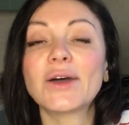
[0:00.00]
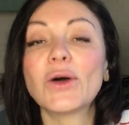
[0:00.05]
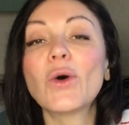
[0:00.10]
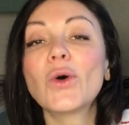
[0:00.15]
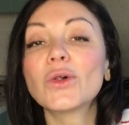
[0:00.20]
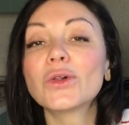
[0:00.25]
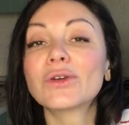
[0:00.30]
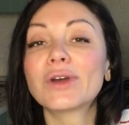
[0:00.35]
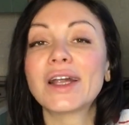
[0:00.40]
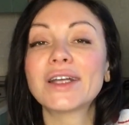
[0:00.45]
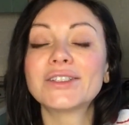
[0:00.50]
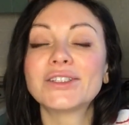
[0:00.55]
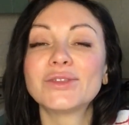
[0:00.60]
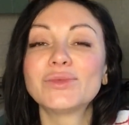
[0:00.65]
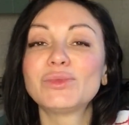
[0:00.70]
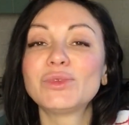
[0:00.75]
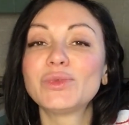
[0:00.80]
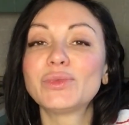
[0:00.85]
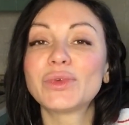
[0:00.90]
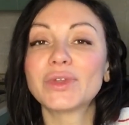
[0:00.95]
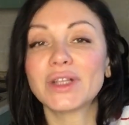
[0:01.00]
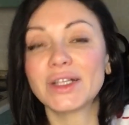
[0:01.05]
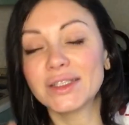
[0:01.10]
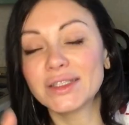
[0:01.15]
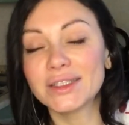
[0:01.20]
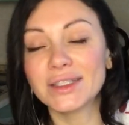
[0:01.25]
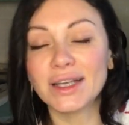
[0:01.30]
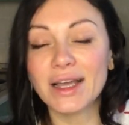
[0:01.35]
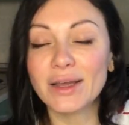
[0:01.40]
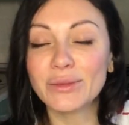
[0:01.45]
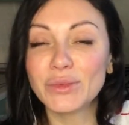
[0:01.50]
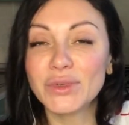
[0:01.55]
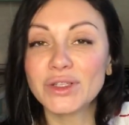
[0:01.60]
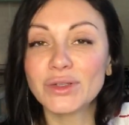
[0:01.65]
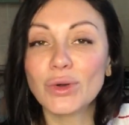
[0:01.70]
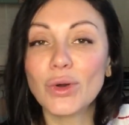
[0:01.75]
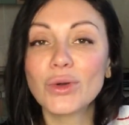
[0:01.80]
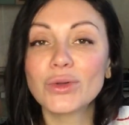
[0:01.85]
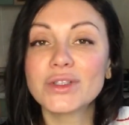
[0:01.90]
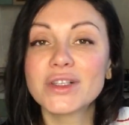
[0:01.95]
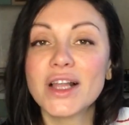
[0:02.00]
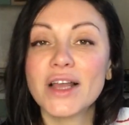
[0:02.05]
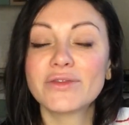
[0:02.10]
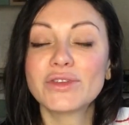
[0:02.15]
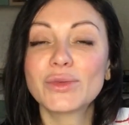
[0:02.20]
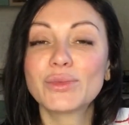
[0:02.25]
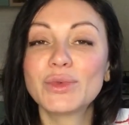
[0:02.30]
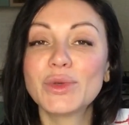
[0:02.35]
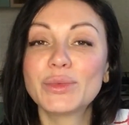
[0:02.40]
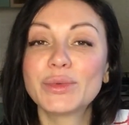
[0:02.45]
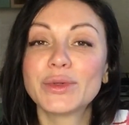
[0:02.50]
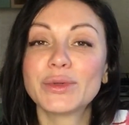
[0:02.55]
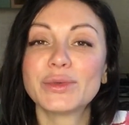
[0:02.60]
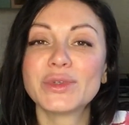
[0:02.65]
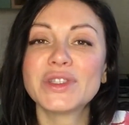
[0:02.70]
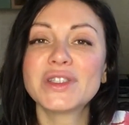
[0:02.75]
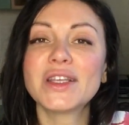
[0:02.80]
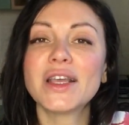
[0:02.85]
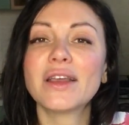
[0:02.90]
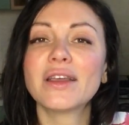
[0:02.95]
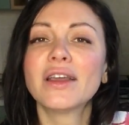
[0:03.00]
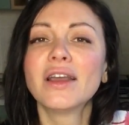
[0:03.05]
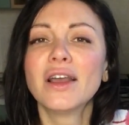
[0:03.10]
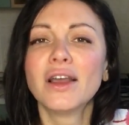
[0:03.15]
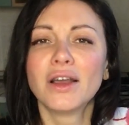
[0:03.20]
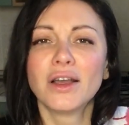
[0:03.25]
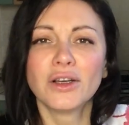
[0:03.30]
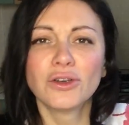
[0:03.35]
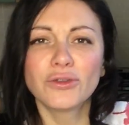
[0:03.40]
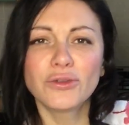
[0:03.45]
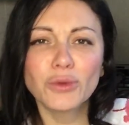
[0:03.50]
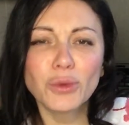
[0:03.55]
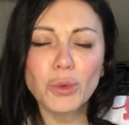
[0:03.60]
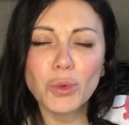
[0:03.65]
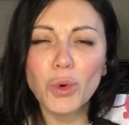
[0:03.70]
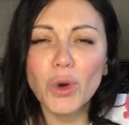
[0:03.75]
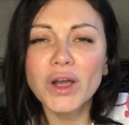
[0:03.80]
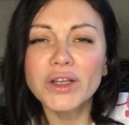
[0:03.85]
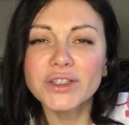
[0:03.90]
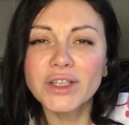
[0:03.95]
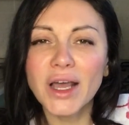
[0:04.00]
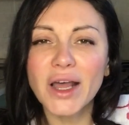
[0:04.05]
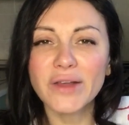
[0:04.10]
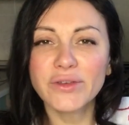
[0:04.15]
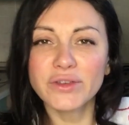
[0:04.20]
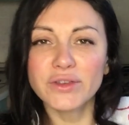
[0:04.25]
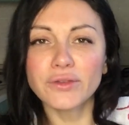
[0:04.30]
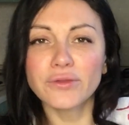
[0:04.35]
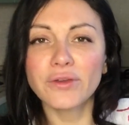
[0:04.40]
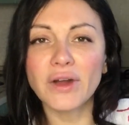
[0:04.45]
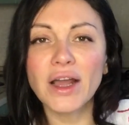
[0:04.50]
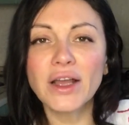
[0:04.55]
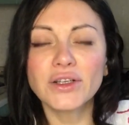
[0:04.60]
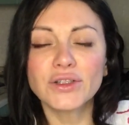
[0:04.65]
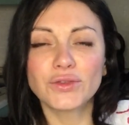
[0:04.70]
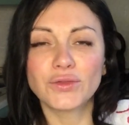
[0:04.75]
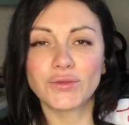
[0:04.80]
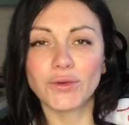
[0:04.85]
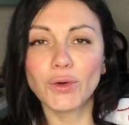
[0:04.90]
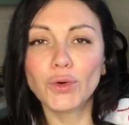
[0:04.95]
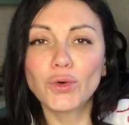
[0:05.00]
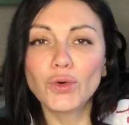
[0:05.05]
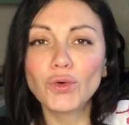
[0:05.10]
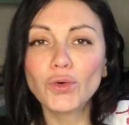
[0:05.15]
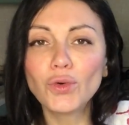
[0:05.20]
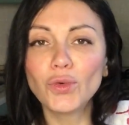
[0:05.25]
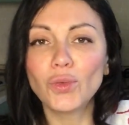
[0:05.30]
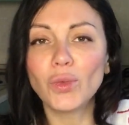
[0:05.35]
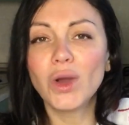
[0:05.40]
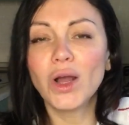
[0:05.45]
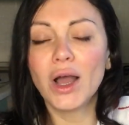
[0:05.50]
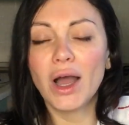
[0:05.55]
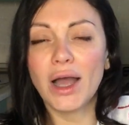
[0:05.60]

All Russian people and I mean all Slavic people will say, for what I will fight for whom?